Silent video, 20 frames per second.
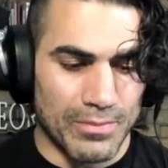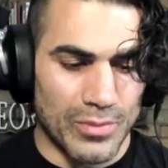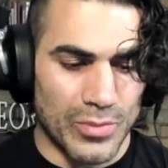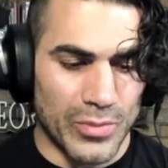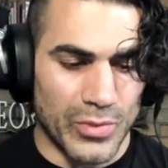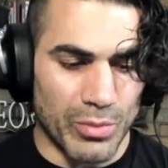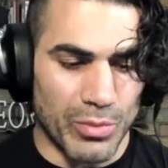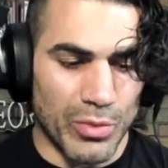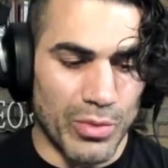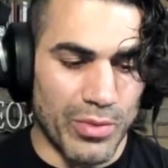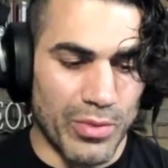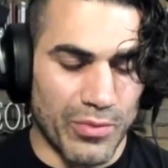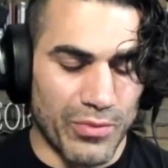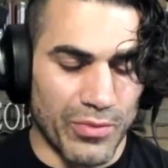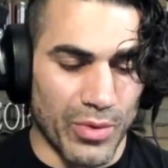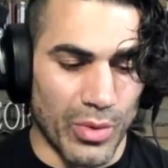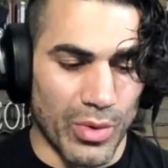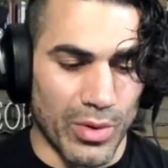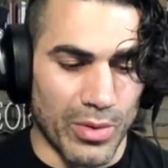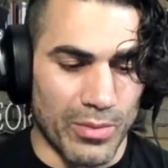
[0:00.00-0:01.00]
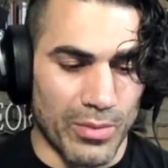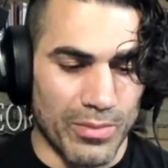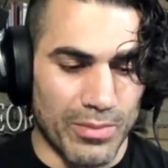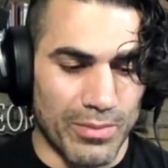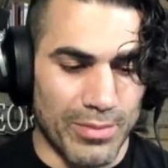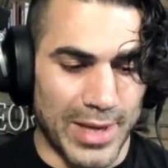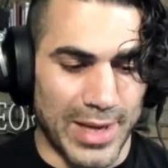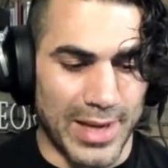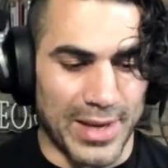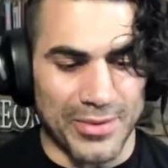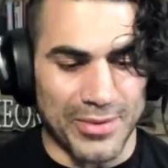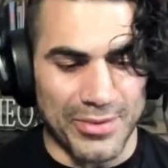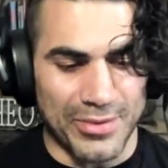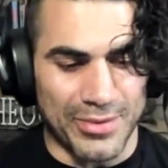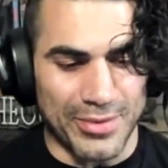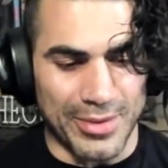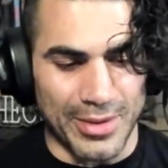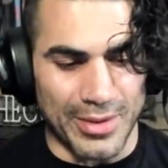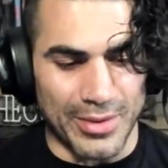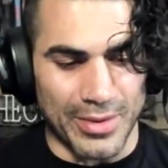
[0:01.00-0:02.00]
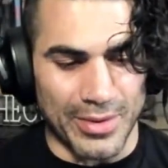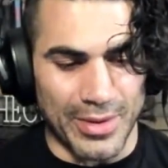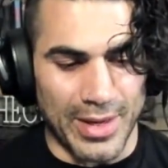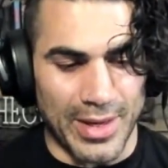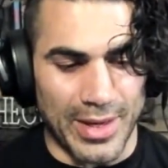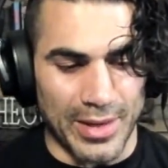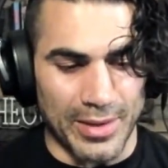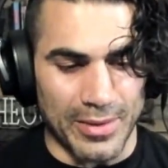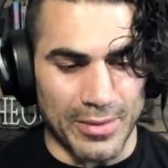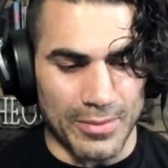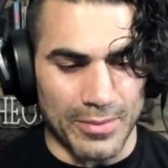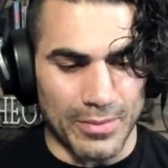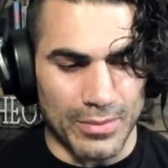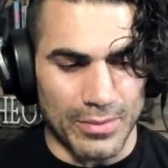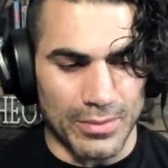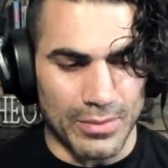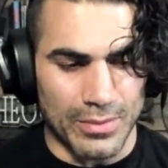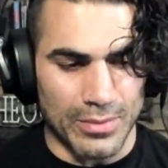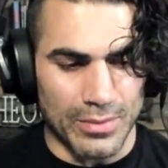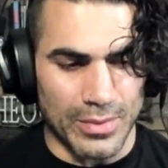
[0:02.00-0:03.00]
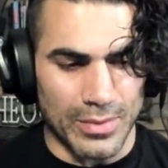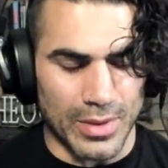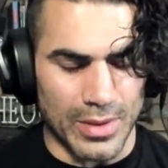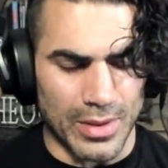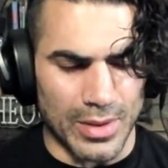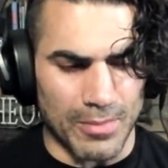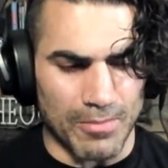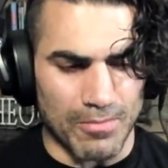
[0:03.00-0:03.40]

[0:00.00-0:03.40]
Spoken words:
Moving forward past, that, I